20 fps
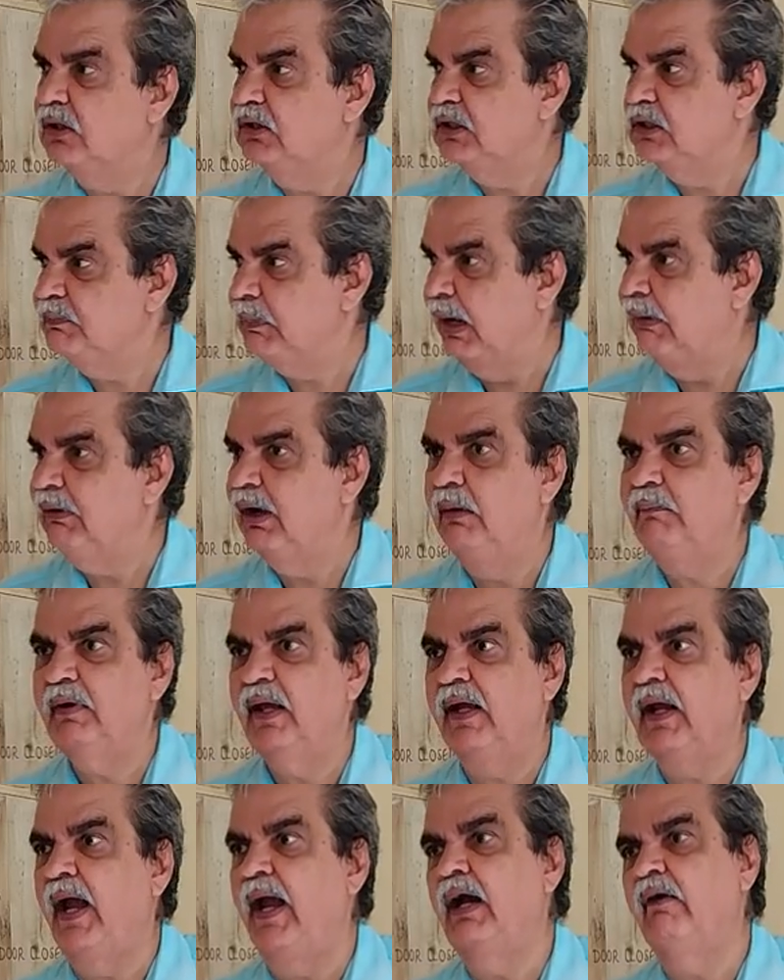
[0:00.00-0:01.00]
this Baba Amte
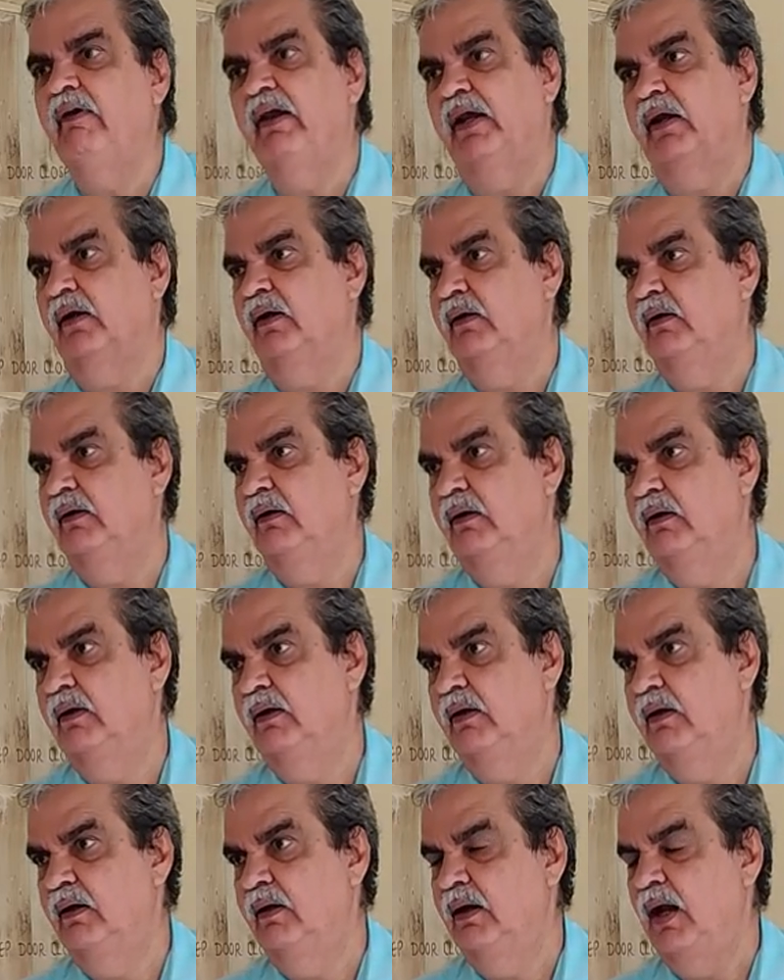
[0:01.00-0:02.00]
guy awake.
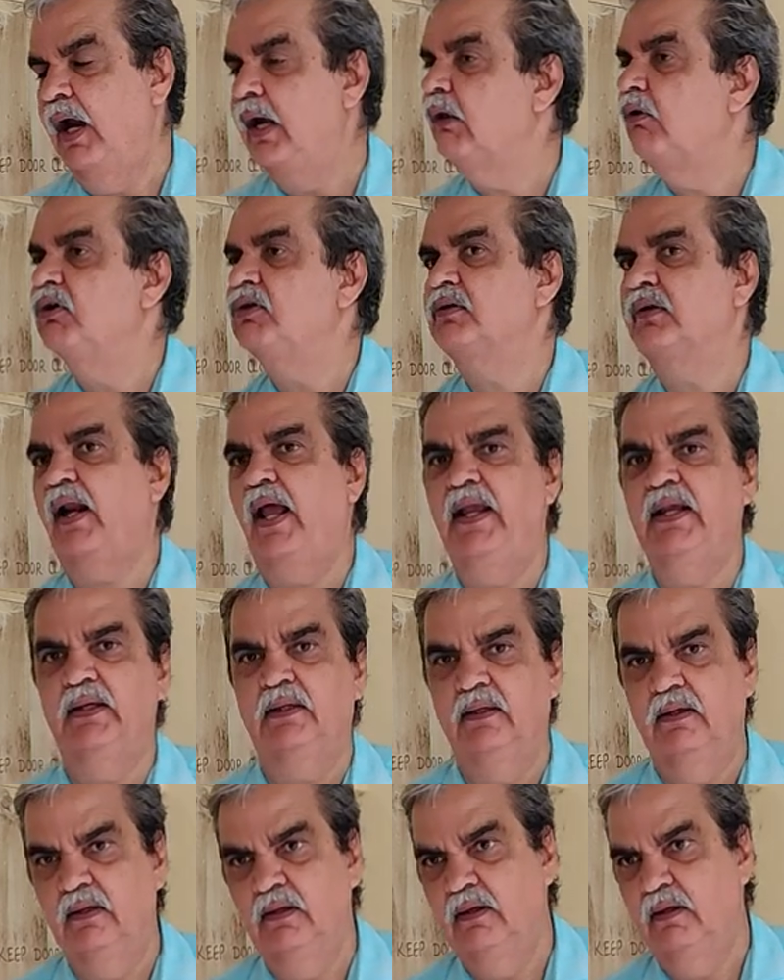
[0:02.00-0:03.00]
And he was crying.